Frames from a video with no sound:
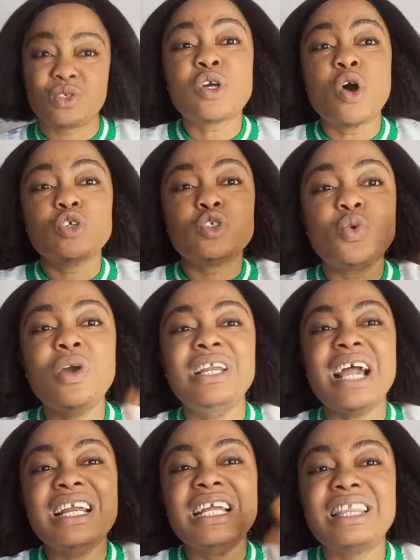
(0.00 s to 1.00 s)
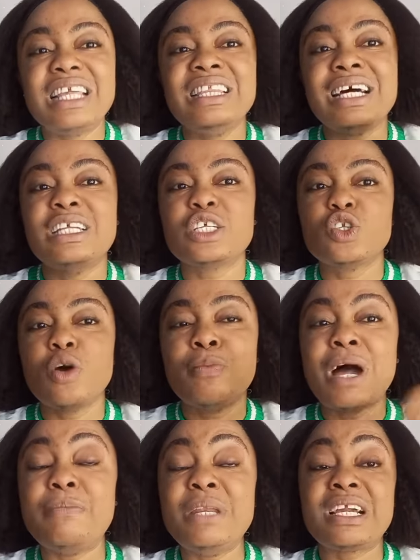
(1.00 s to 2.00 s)
Because doing anything that is not
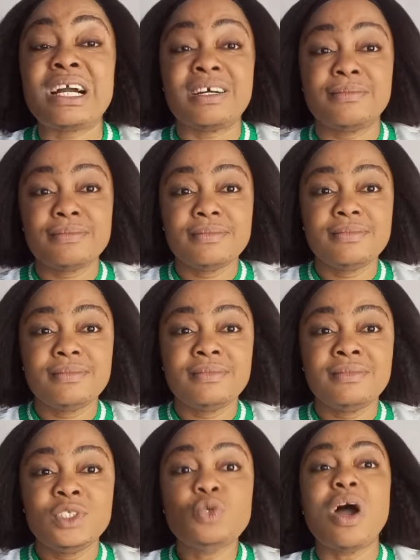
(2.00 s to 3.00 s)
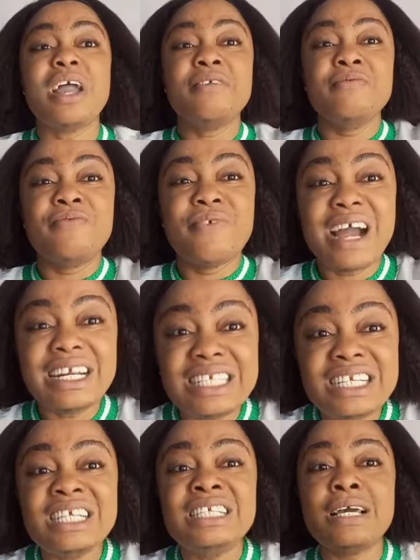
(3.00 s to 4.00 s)
biblical, you are
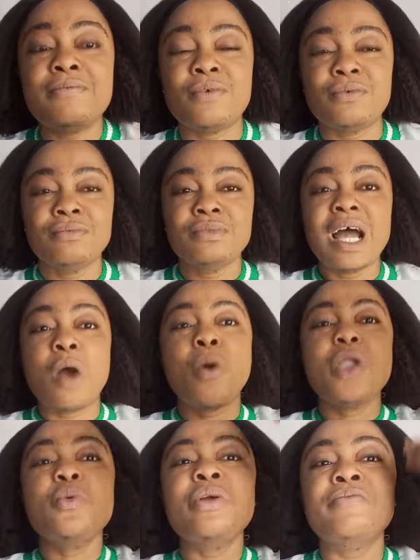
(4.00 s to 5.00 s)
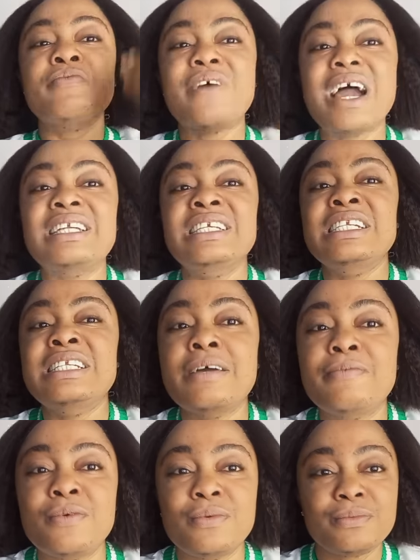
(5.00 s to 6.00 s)
inviting the devil. And when you invite the
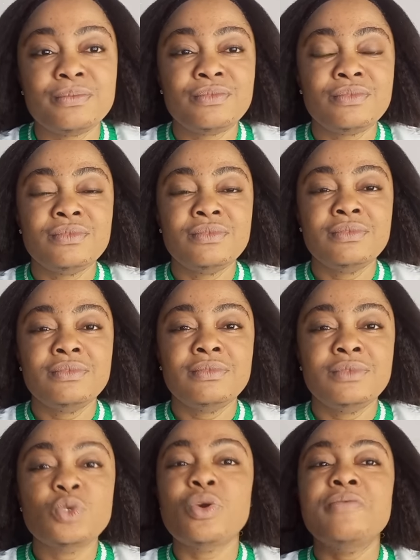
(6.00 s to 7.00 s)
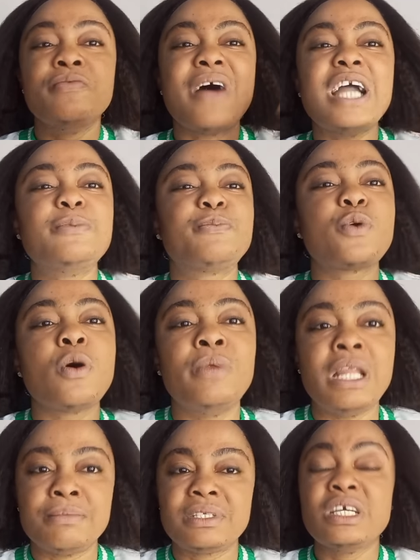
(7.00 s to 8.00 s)
devil, you invite
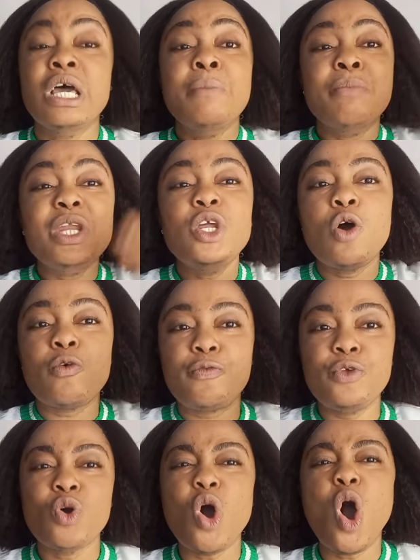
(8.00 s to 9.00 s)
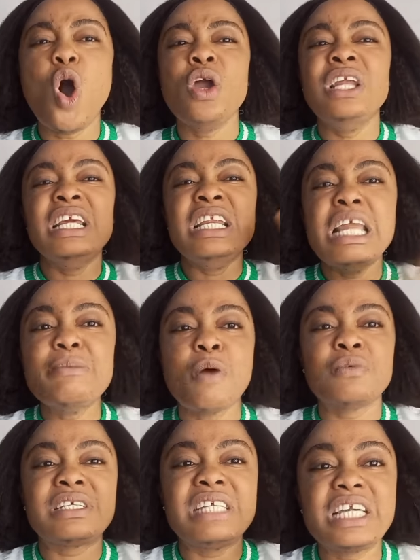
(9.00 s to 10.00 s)
problems. Many of you, all in the name
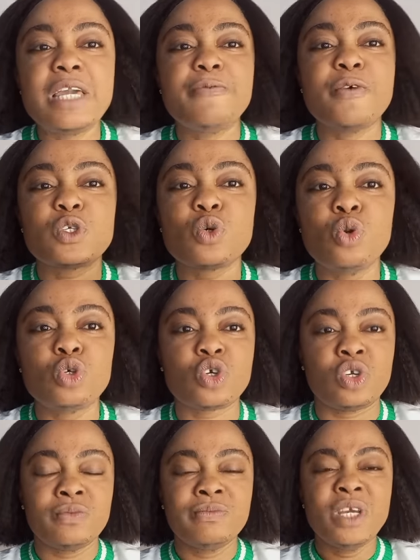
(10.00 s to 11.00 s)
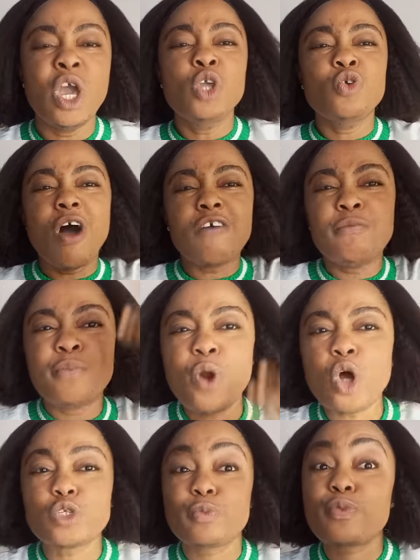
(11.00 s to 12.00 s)
of seeking for solution, you have
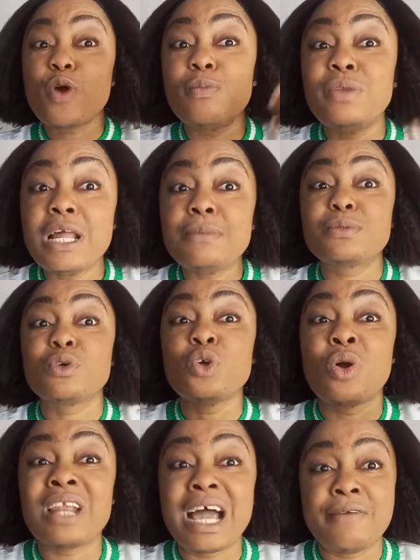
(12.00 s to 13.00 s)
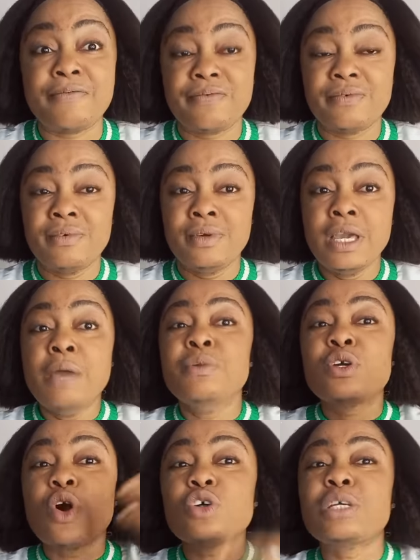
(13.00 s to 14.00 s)
brought problems to your life.
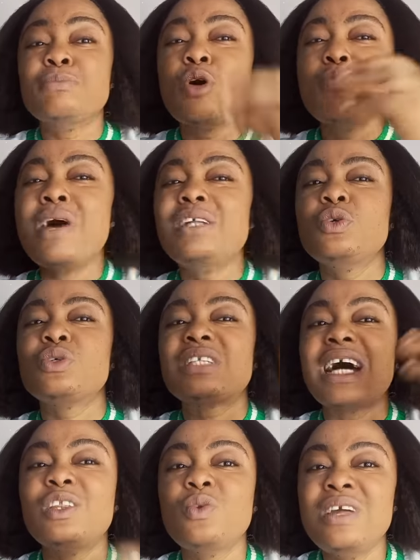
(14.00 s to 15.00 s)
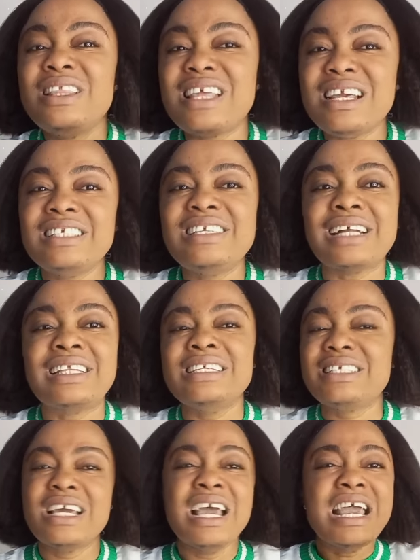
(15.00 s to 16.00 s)
Because the moment you start doing things that
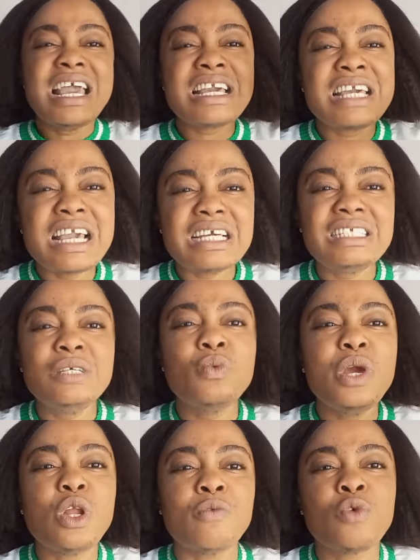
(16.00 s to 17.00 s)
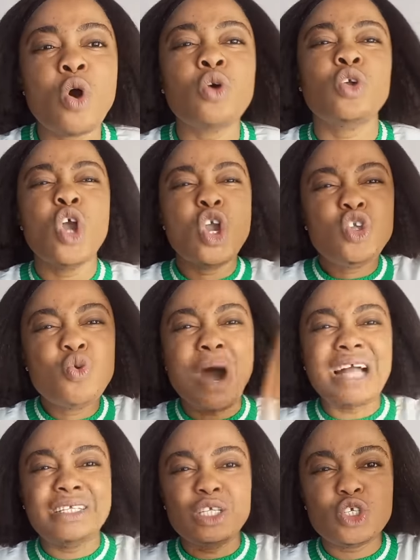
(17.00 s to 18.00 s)
is against the will of God, you
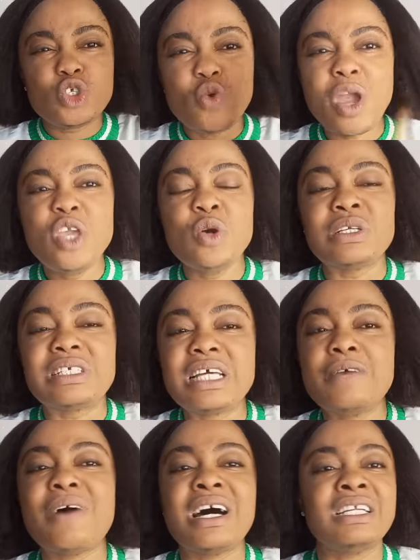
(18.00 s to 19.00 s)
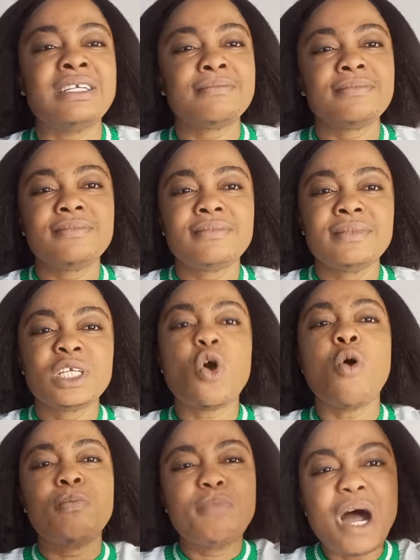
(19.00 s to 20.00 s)
are destroying yourself and
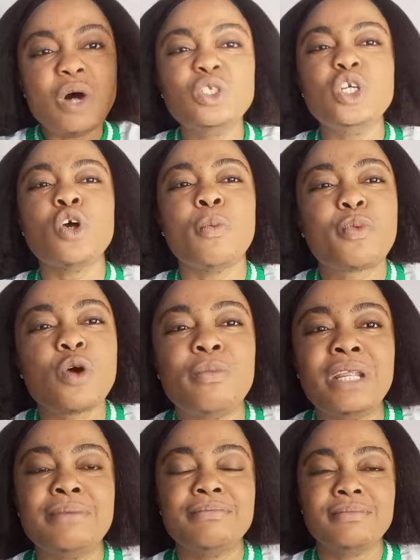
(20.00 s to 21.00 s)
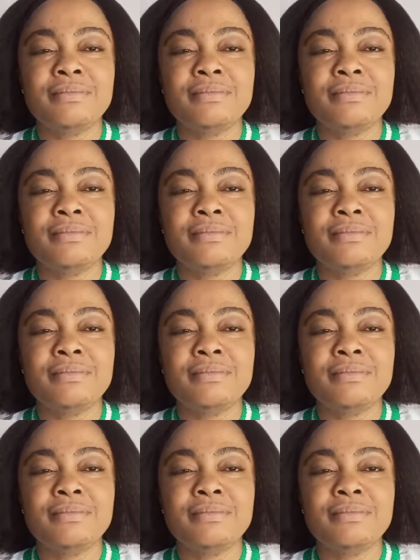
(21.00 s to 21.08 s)
compounding your problem.